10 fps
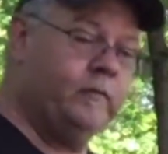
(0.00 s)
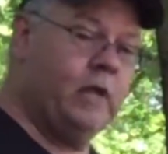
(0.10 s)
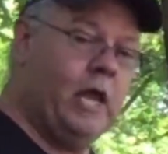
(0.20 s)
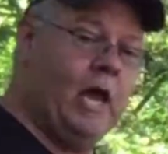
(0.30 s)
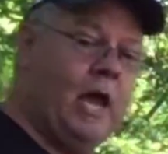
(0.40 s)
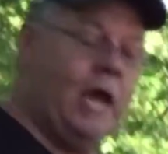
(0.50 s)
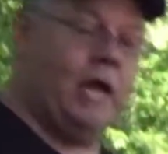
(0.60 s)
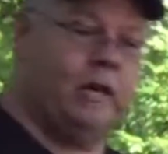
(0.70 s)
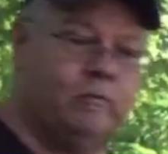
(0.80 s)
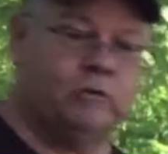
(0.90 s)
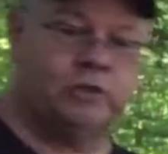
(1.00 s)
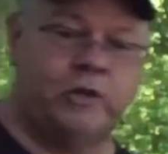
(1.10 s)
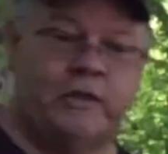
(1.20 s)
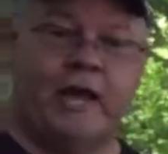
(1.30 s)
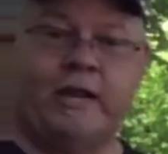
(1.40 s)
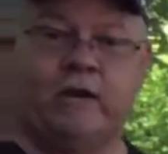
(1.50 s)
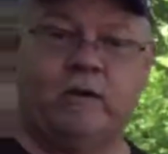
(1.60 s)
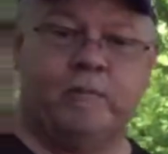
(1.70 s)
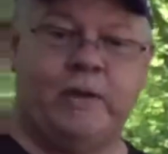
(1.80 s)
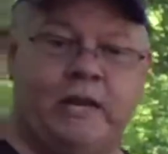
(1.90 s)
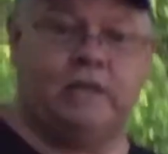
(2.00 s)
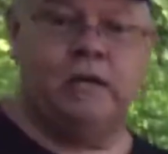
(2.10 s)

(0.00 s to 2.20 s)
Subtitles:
and we'll show you that here in a minute.